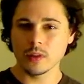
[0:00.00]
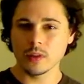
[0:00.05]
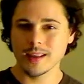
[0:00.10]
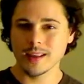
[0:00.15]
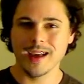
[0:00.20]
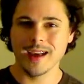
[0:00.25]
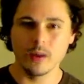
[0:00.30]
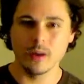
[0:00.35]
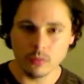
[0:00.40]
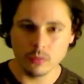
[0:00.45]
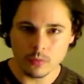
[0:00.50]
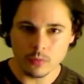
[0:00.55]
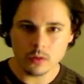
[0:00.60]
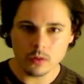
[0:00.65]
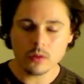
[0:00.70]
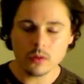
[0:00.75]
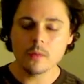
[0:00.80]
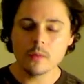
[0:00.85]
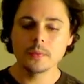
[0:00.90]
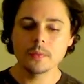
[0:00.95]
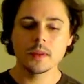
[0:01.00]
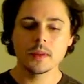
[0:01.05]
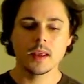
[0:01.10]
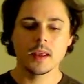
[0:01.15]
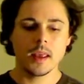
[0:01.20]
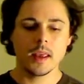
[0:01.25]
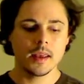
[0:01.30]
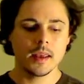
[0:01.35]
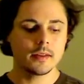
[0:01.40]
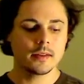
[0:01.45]
accountable,
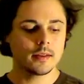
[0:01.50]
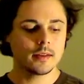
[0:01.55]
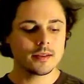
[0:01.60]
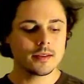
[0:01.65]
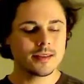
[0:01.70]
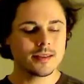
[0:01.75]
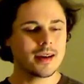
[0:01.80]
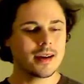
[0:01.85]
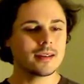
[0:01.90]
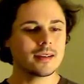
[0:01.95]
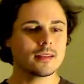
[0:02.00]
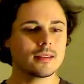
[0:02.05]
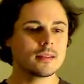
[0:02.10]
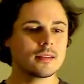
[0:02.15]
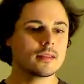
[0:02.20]
and does not